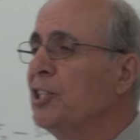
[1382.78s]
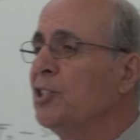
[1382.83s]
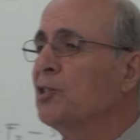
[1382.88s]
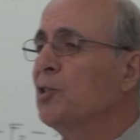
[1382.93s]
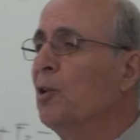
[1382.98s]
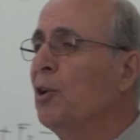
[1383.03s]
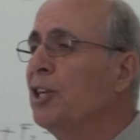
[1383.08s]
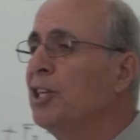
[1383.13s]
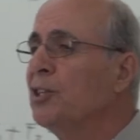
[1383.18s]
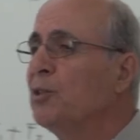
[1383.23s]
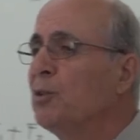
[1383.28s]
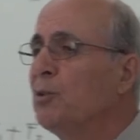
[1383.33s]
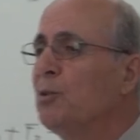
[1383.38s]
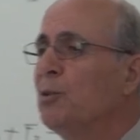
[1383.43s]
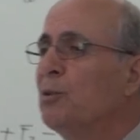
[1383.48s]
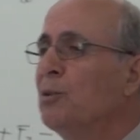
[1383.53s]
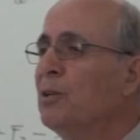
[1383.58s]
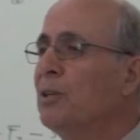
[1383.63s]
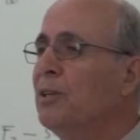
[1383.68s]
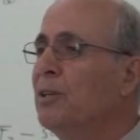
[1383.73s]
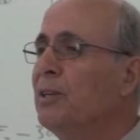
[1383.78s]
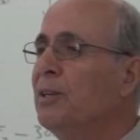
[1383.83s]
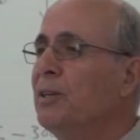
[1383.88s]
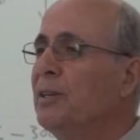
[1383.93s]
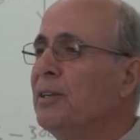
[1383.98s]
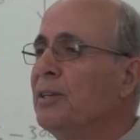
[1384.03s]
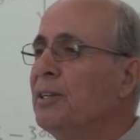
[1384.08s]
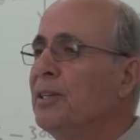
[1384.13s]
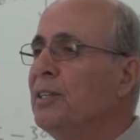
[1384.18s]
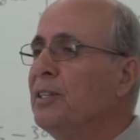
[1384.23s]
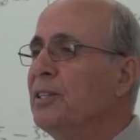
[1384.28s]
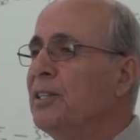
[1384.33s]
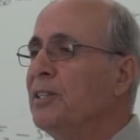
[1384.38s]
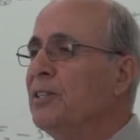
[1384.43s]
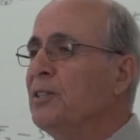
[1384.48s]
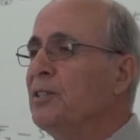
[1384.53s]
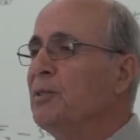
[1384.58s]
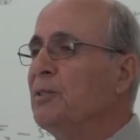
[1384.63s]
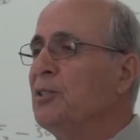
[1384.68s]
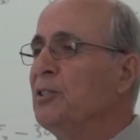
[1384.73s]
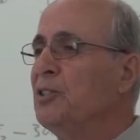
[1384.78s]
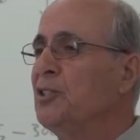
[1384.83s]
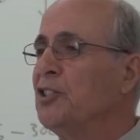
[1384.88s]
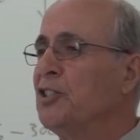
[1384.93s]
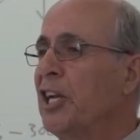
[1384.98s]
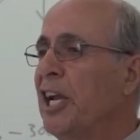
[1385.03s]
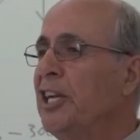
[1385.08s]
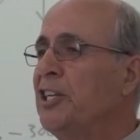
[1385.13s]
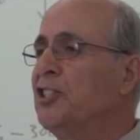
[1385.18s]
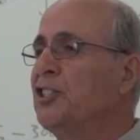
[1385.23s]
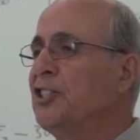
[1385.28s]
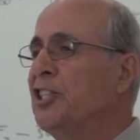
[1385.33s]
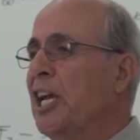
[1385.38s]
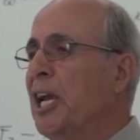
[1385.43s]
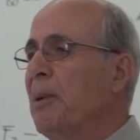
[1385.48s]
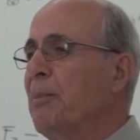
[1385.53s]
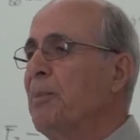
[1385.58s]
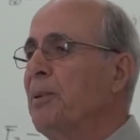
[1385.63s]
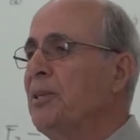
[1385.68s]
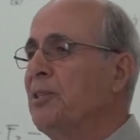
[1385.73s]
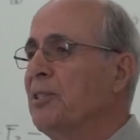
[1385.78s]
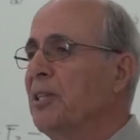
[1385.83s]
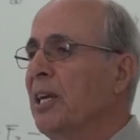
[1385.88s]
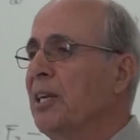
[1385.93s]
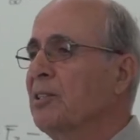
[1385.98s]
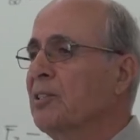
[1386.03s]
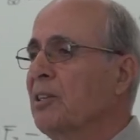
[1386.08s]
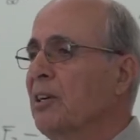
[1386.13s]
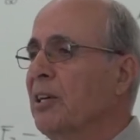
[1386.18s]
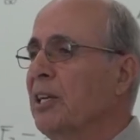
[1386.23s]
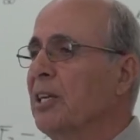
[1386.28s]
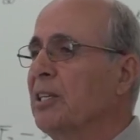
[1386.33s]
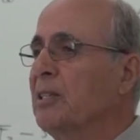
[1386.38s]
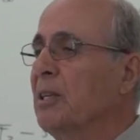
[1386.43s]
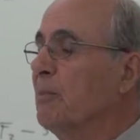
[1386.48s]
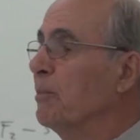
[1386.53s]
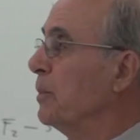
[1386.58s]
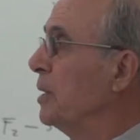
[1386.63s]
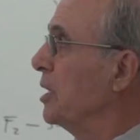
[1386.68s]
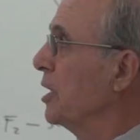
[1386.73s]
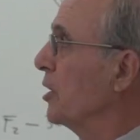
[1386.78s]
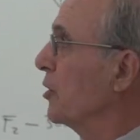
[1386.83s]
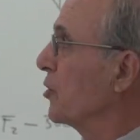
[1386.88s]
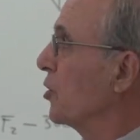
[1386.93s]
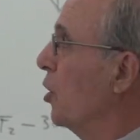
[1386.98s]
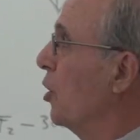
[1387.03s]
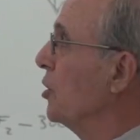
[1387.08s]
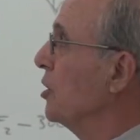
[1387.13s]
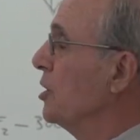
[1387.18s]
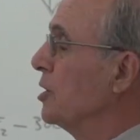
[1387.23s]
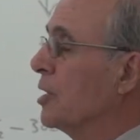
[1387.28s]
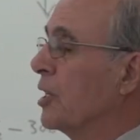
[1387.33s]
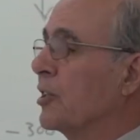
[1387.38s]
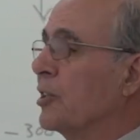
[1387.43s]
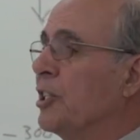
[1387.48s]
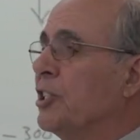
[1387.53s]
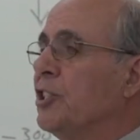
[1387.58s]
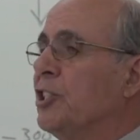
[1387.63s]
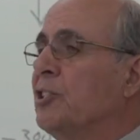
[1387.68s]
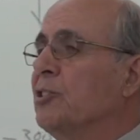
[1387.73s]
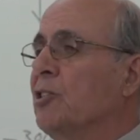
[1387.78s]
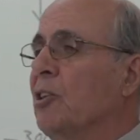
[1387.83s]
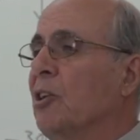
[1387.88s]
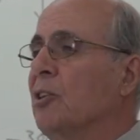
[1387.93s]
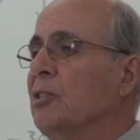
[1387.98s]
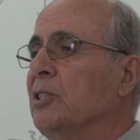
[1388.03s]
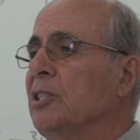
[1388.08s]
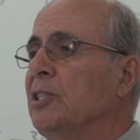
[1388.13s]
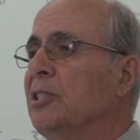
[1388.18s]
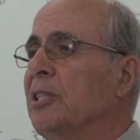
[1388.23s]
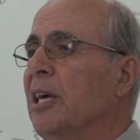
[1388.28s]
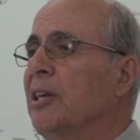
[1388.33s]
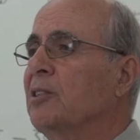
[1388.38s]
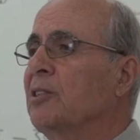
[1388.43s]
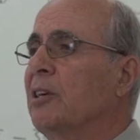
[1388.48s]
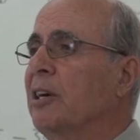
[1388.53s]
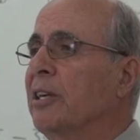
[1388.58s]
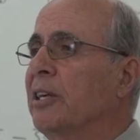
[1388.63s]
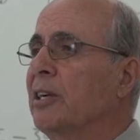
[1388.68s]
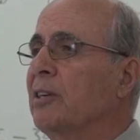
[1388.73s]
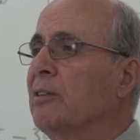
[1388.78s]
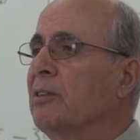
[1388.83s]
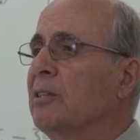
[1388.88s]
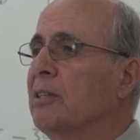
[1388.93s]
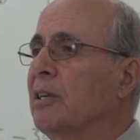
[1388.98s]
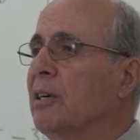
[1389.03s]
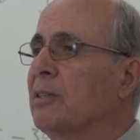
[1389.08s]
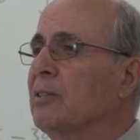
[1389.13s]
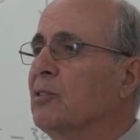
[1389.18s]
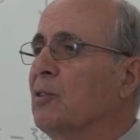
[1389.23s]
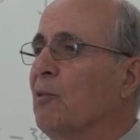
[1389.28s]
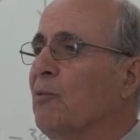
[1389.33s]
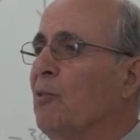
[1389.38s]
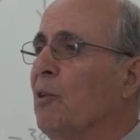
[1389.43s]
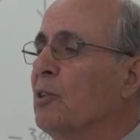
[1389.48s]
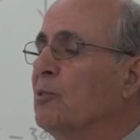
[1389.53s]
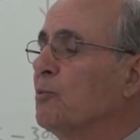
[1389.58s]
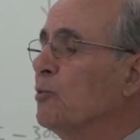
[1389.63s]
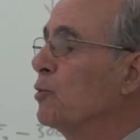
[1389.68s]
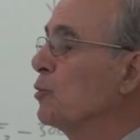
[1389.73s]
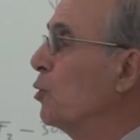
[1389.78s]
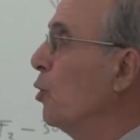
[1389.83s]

is going to change shape. Is that correct? The middle rod is a rigid rod. Is that correct or not? So what is